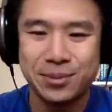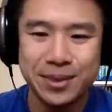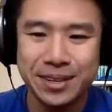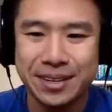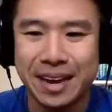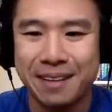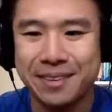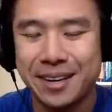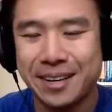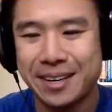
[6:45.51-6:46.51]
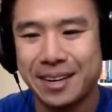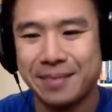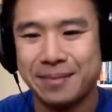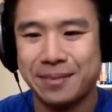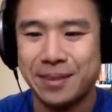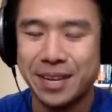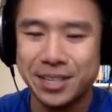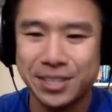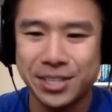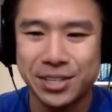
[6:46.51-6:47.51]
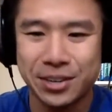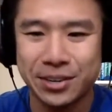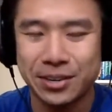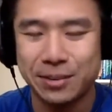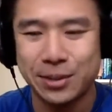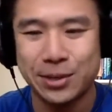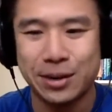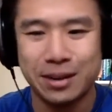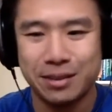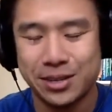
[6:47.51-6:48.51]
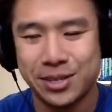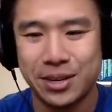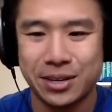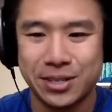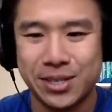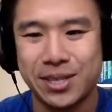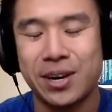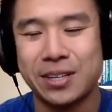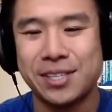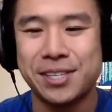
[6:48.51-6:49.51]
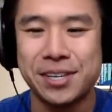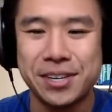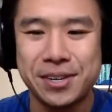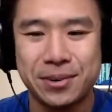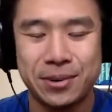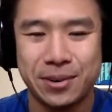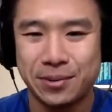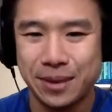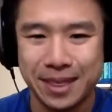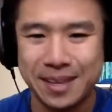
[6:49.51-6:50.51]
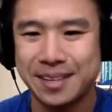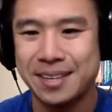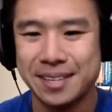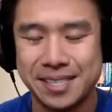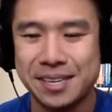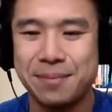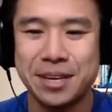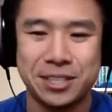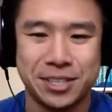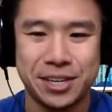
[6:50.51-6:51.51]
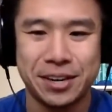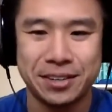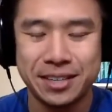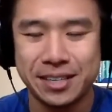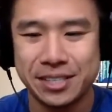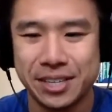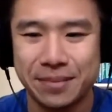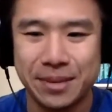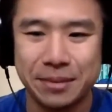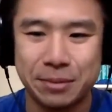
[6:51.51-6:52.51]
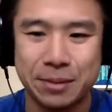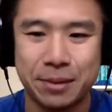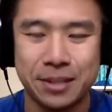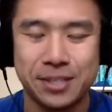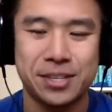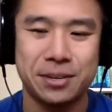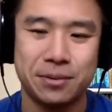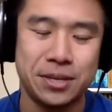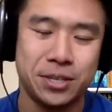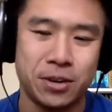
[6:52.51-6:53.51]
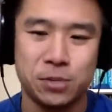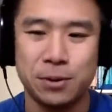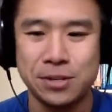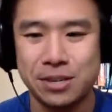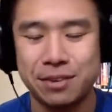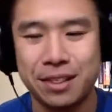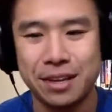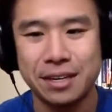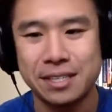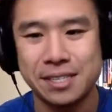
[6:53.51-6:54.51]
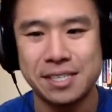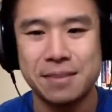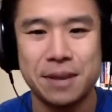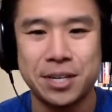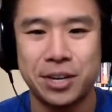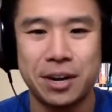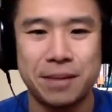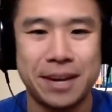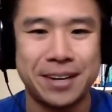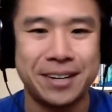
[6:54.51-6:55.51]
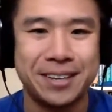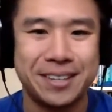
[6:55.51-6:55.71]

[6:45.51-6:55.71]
one little caveat. We actually start almost all of our songs on C or within the C major scale because in the pre-processing we transpose everything to C major A minor.